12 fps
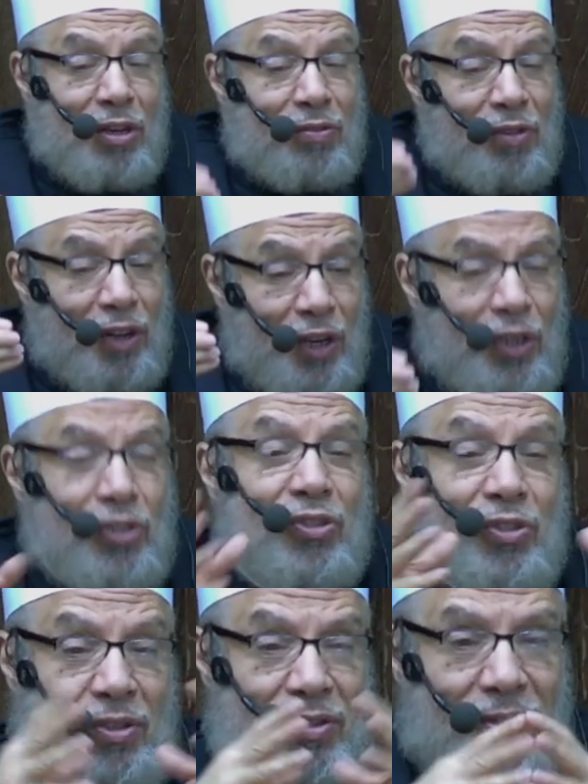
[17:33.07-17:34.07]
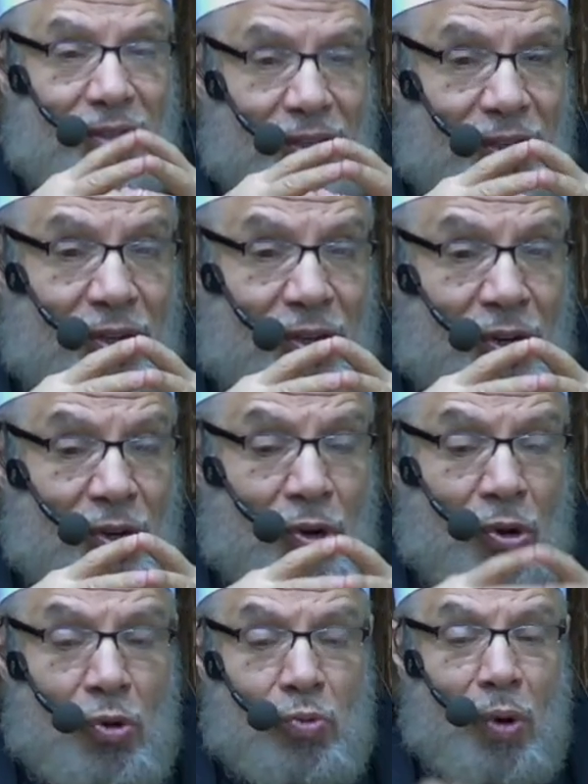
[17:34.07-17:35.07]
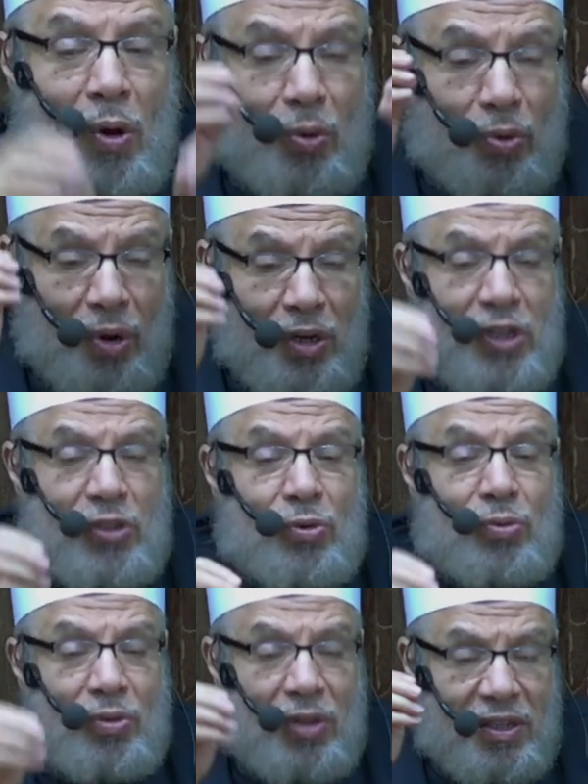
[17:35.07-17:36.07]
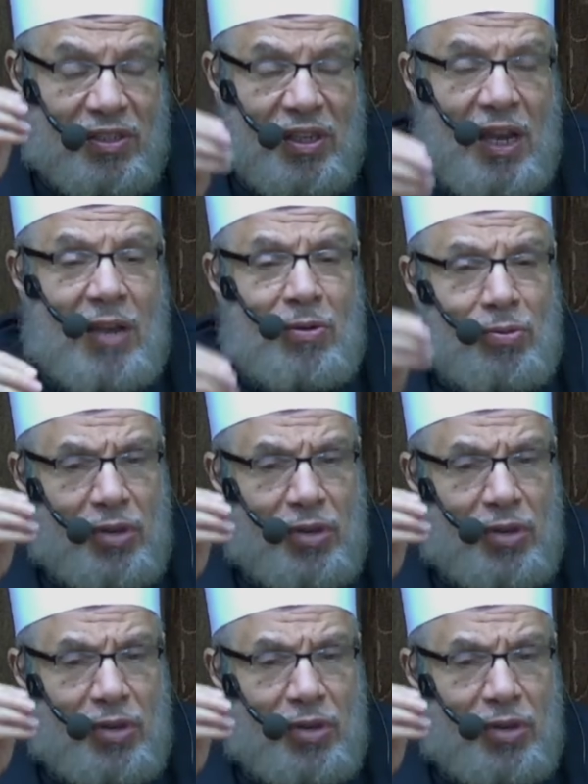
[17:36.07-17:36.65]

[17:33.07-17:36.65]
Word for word: he said, You have seen me in the room,